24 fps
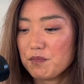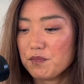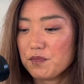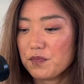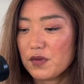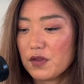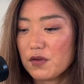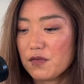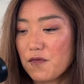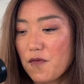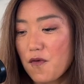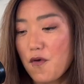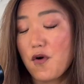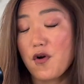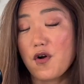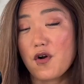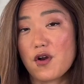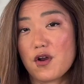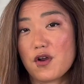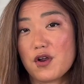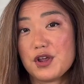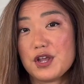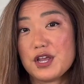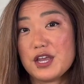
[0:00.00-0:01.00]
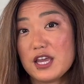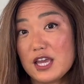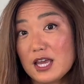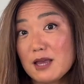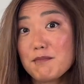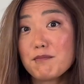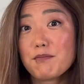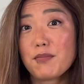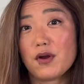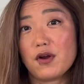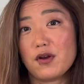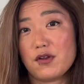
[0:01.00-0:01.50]
for
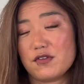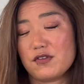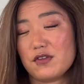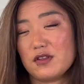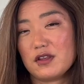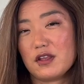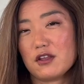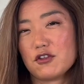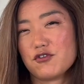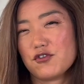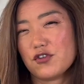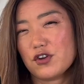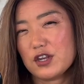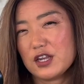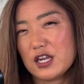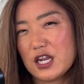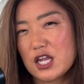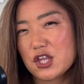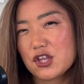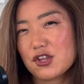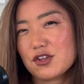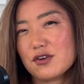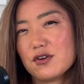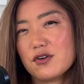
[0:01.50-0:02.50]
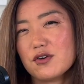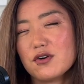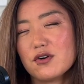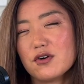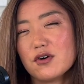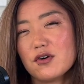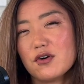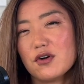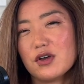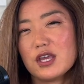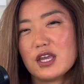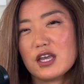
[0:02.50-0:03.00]
in-person, the
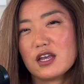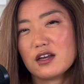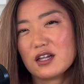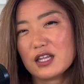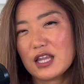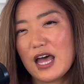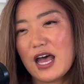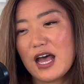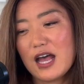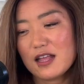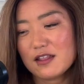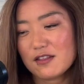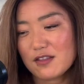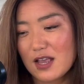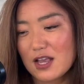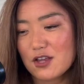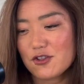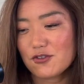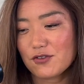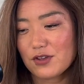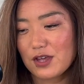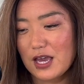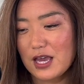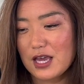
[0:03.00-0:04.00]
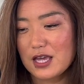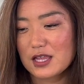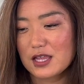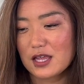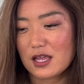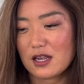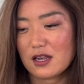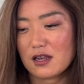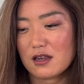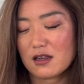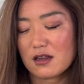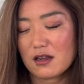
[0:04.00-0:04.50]
traditional in-class
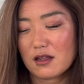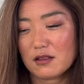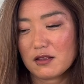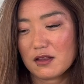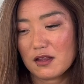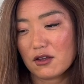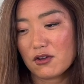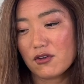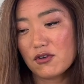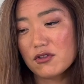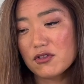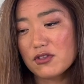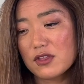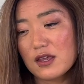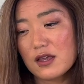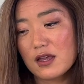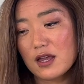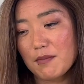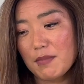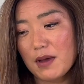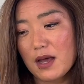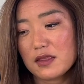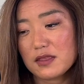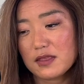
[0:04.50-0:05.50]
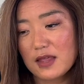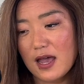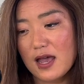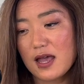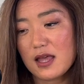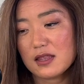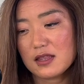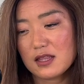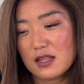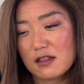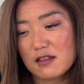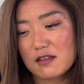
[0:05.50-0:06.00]
education, the good thing about
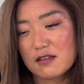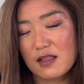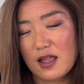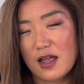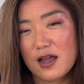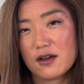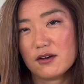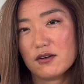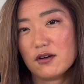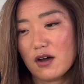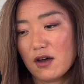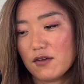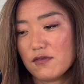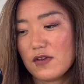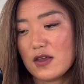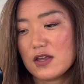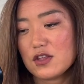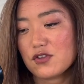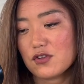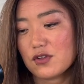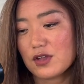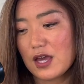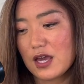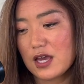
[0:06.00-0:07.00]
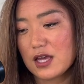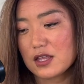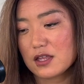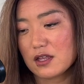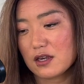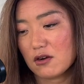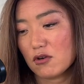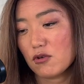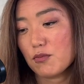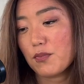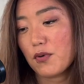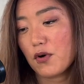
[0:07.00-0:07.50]
this style of education
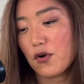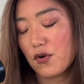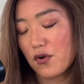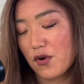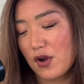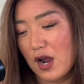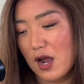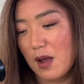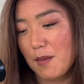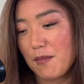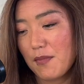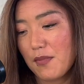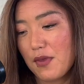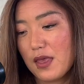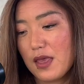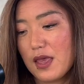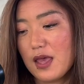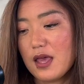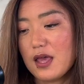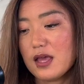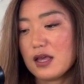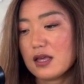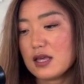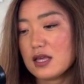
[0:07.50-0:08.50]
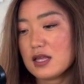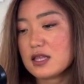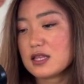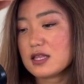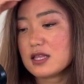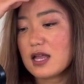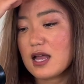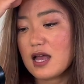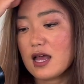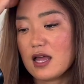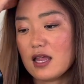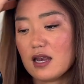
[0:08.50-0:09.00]
or program is
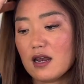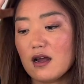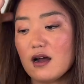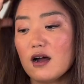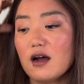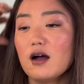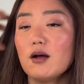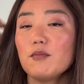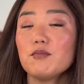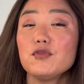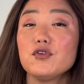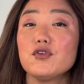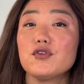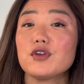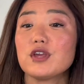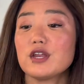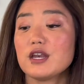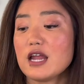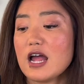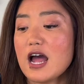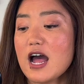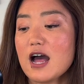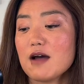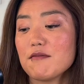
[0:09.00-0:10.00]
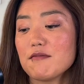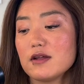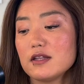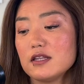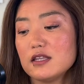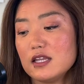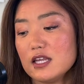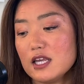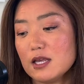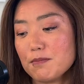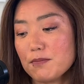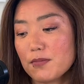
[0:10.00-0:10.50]
that you can have a
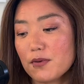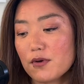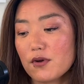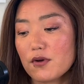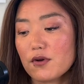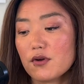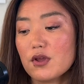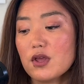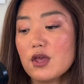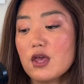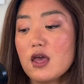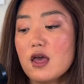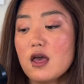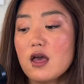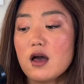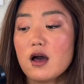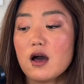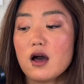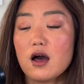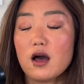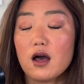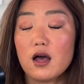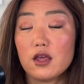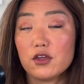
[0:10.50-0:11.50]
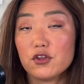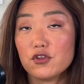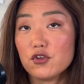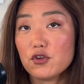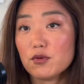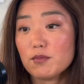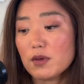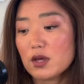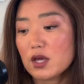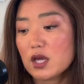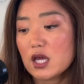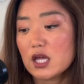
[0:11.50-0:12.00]
deeper
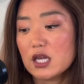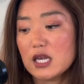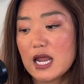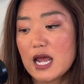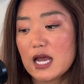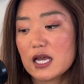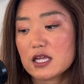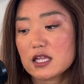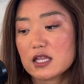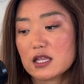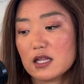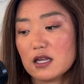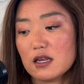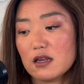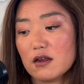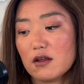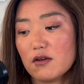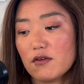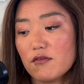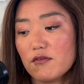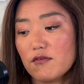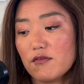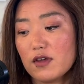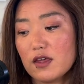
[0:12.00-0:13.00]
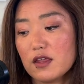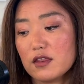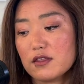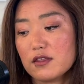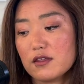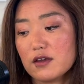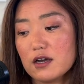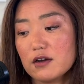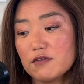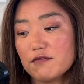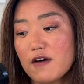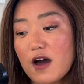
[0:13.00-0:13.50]
human connection with
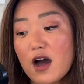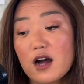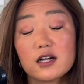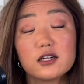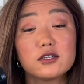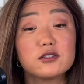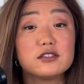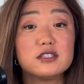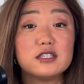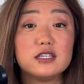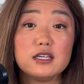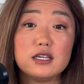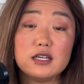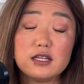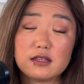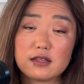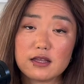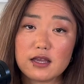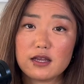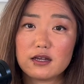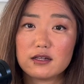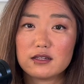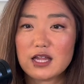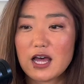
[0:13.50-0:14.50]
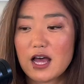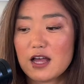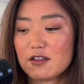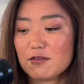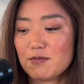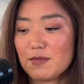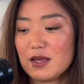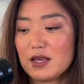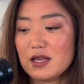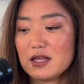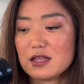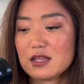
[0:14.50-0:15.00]
faculties and
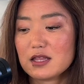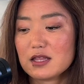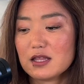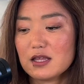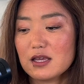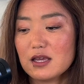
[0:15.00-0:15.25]
classmates.